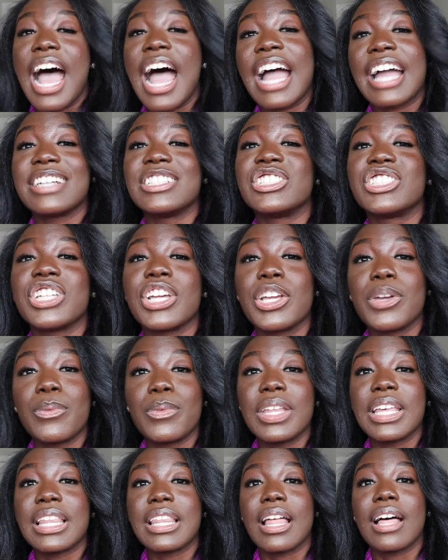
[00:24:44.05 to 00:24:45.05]
I
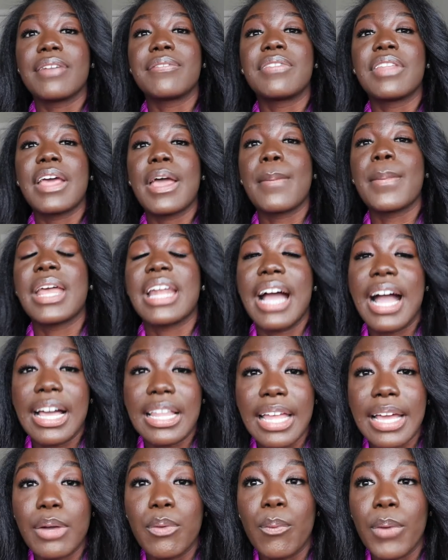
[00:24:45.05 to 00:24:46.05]
genuinely love them and I
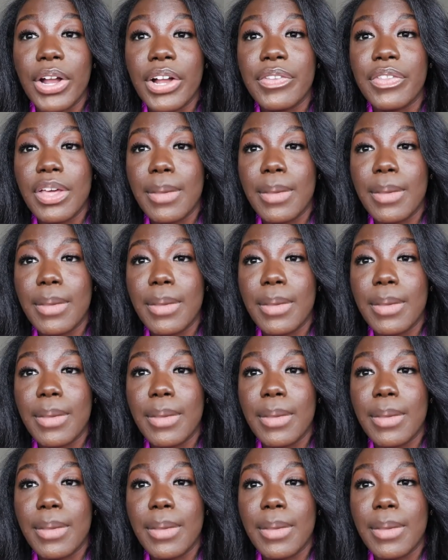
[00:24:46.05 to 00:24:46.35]
like wear